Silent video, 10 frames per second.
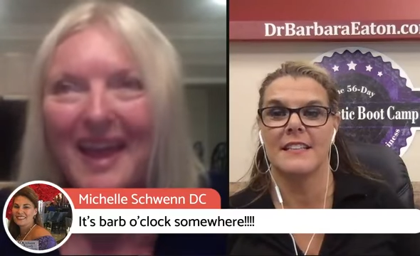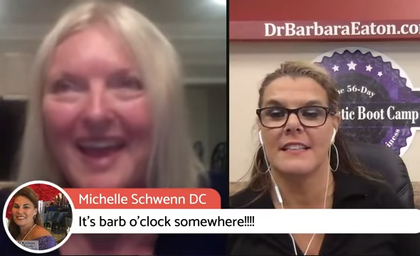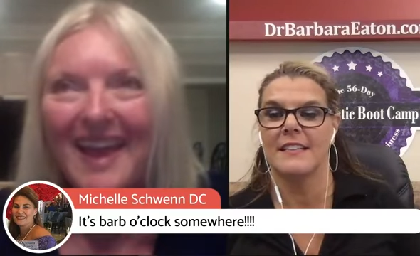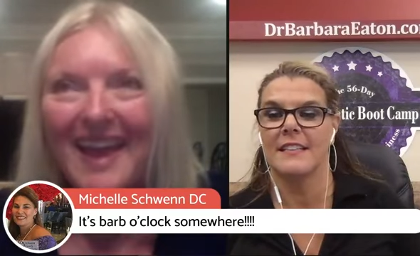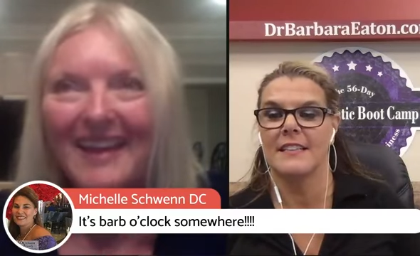
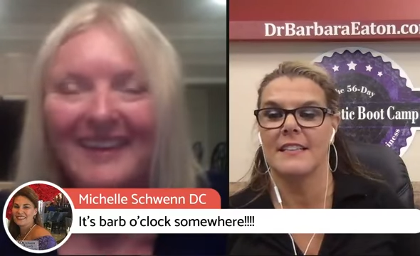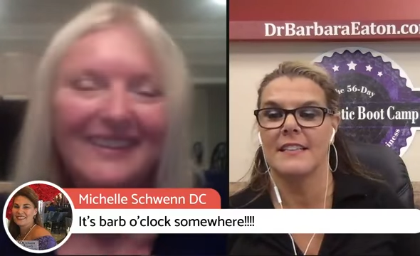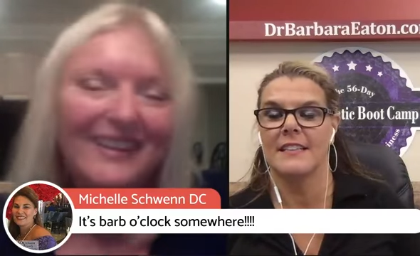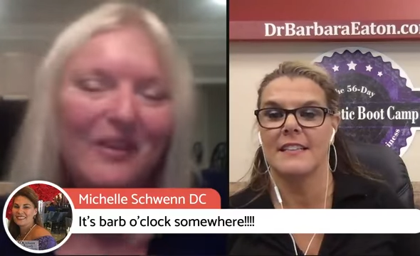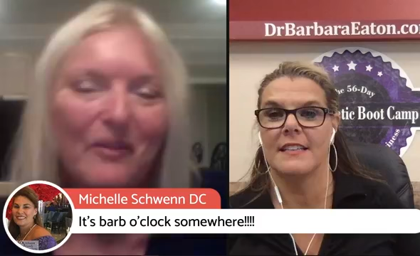Speaker 1: and you
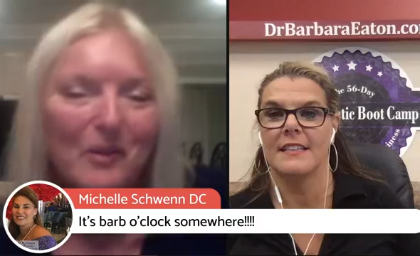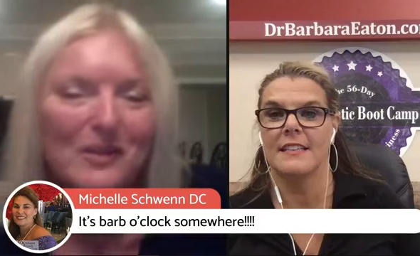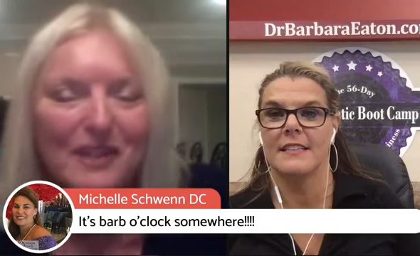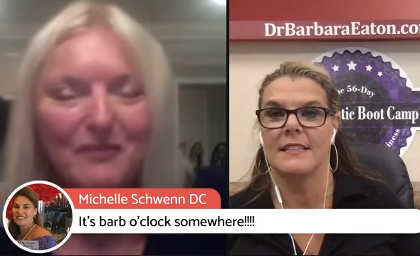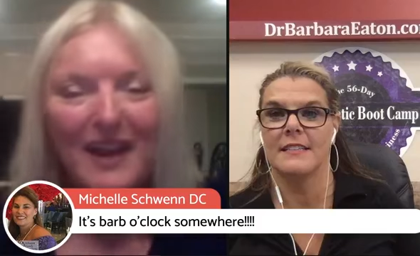know of course i
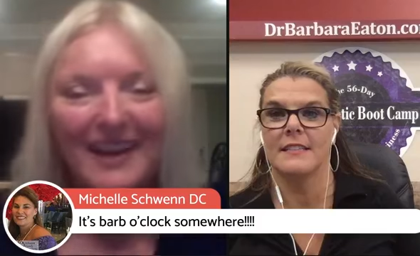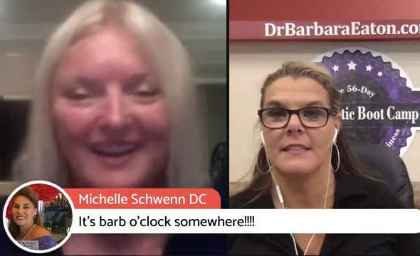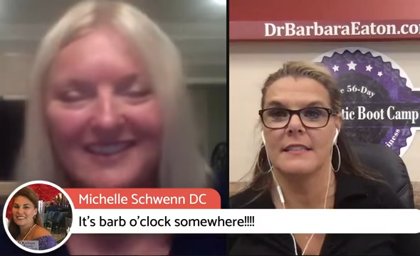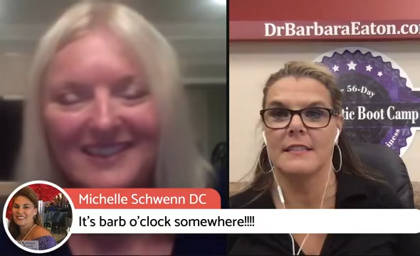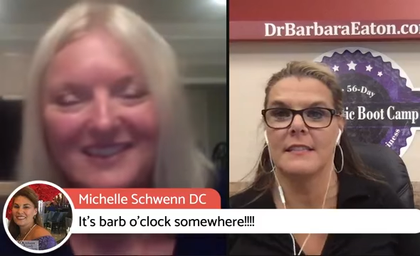ran in
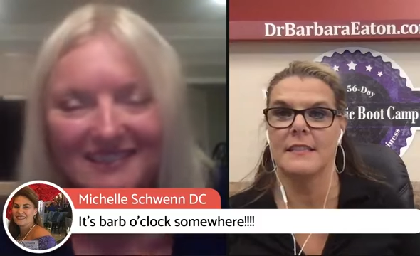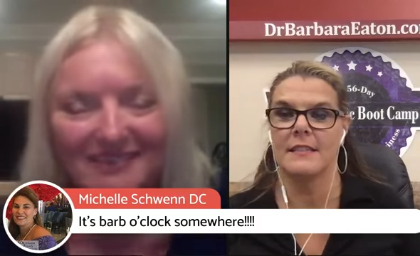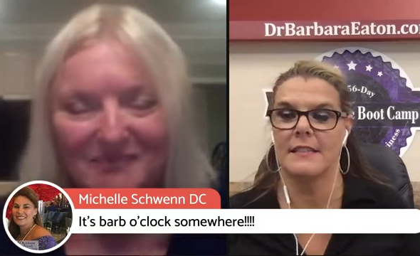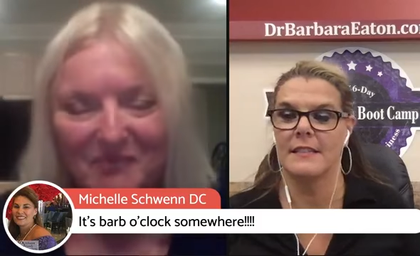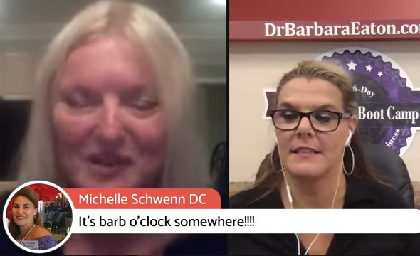and
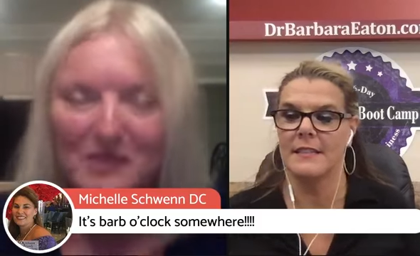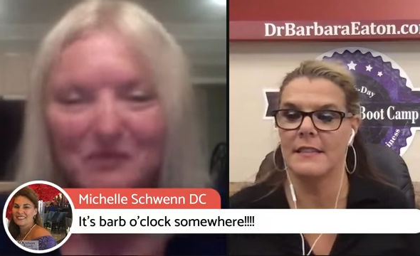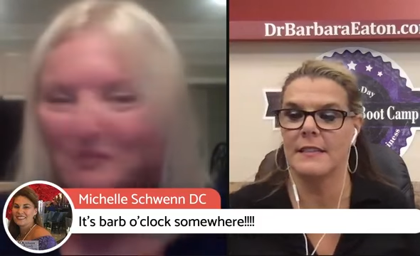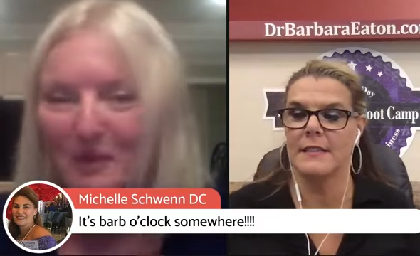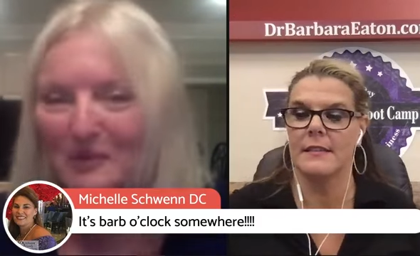went to
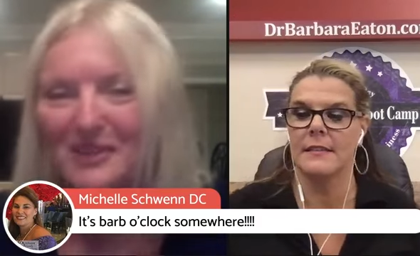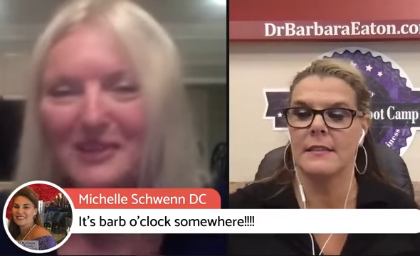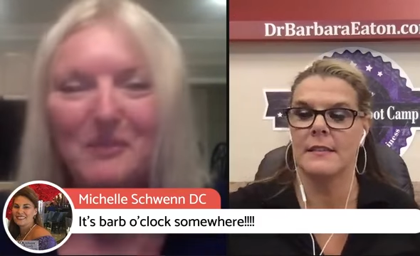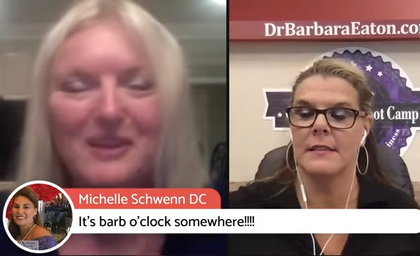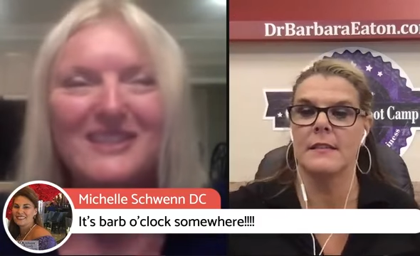most of the
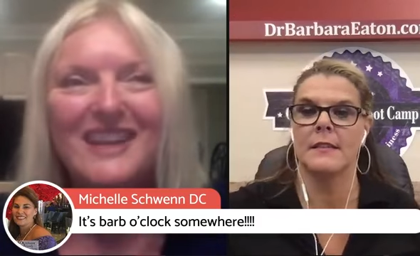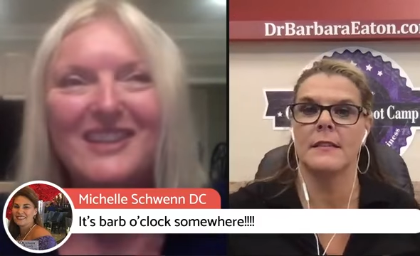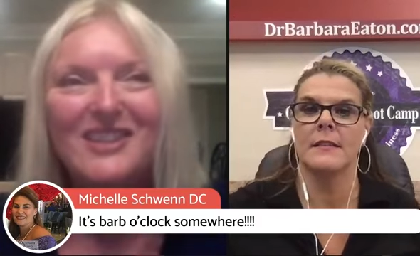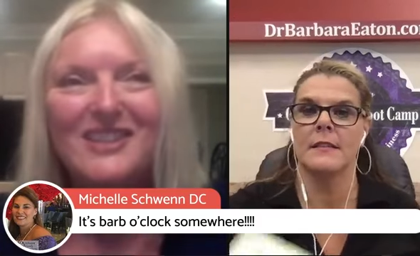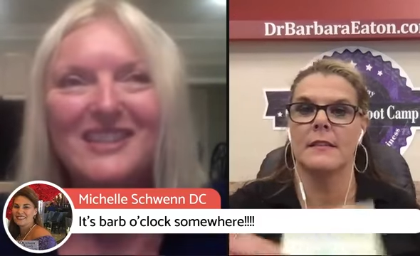
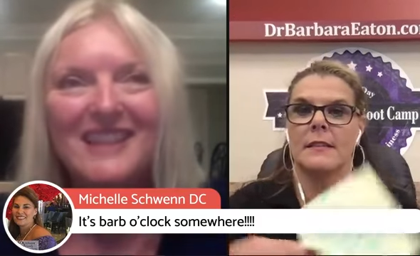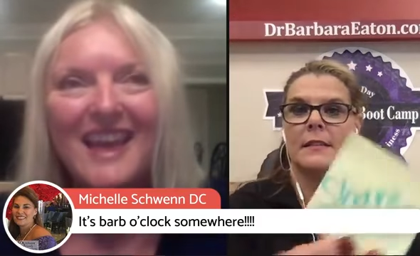presentations